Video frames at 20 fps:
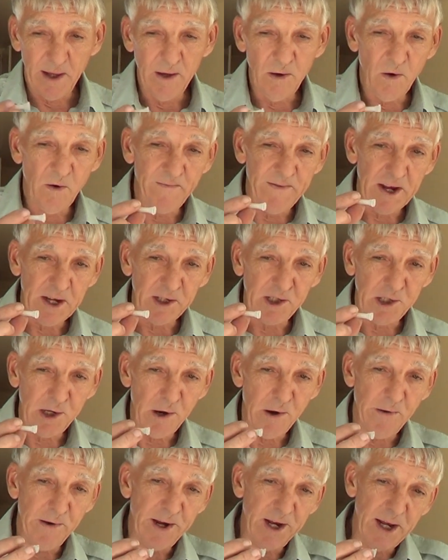little
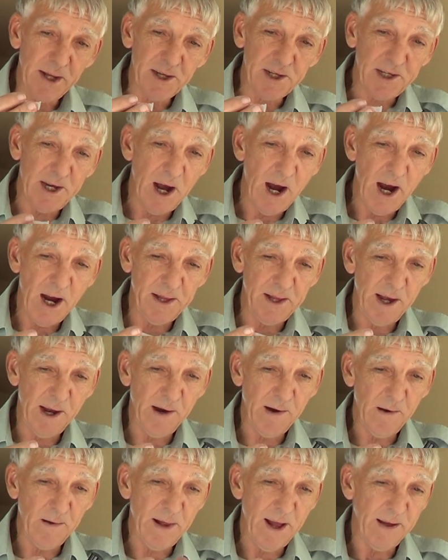venturi inside
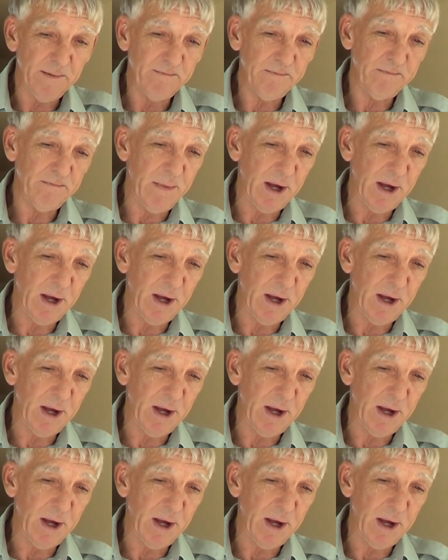here that